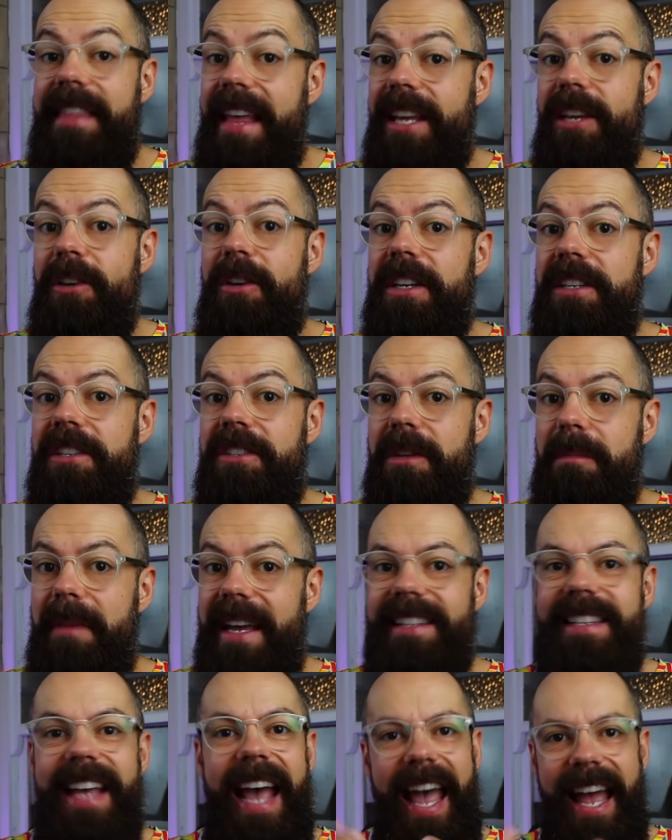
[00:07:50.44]
that you can
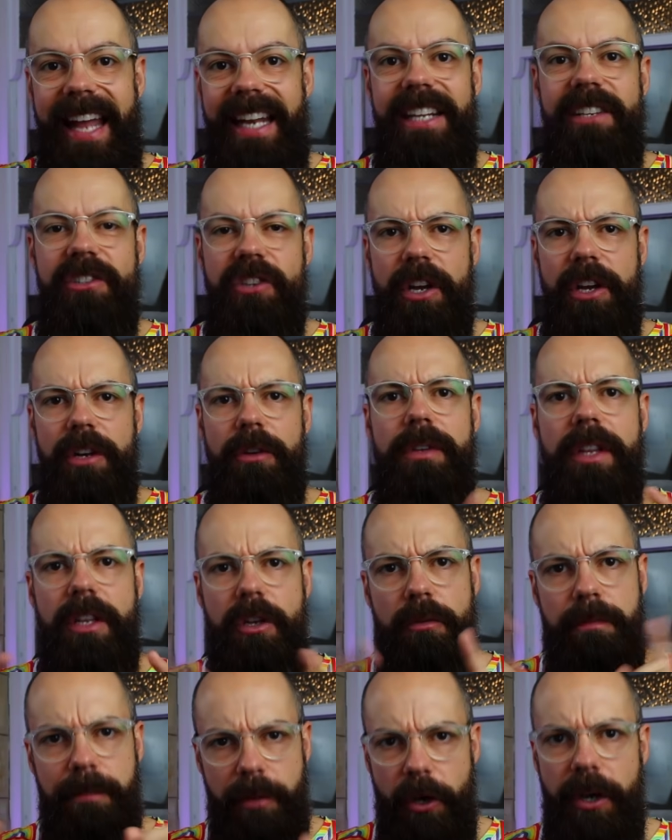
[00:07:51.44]
submit to any journal that
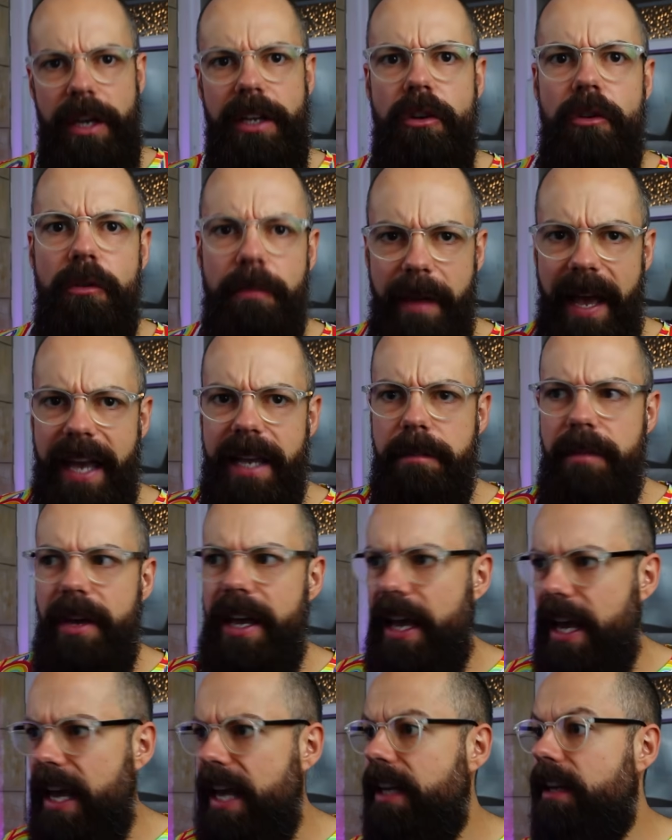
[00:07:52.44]
you're putting your paper
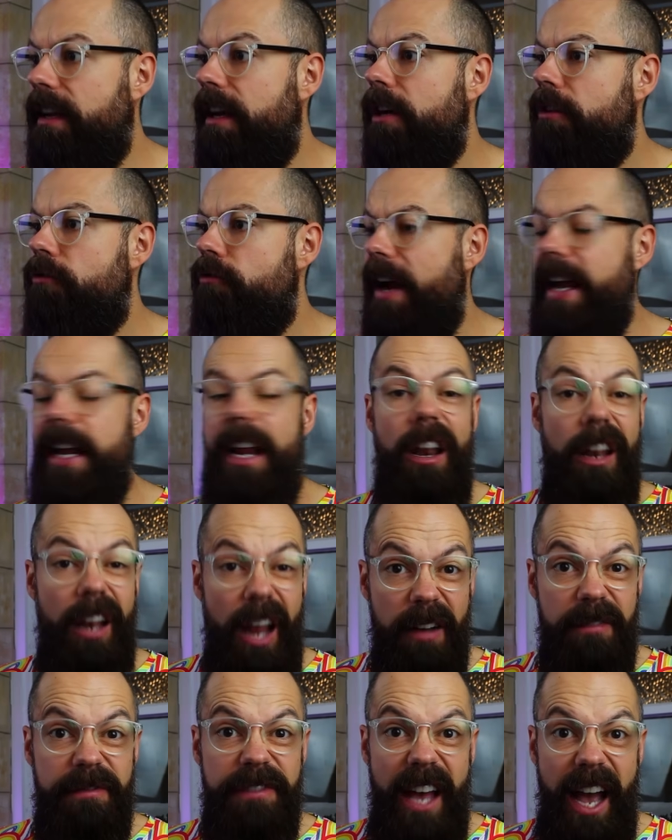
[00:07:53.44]
in. Great,
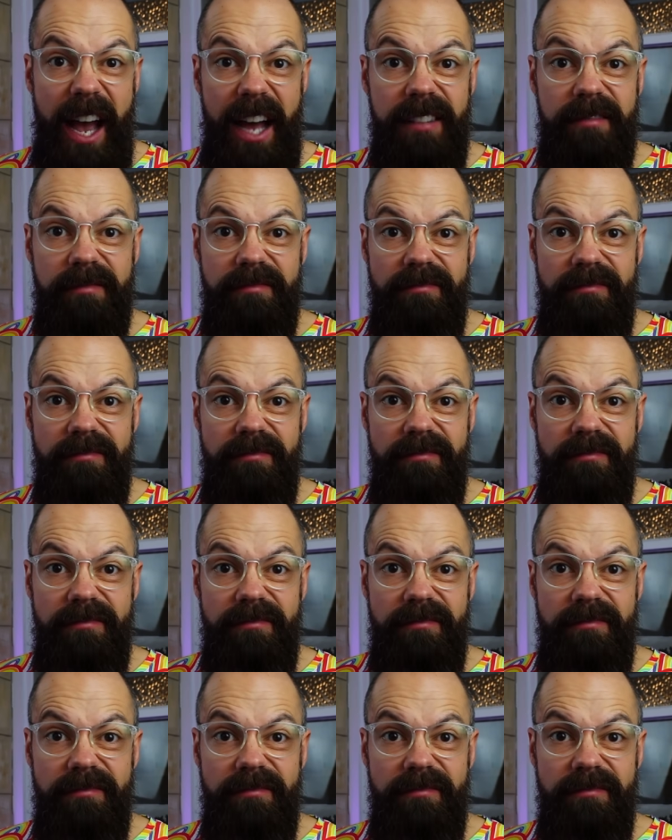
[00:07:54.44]
love that.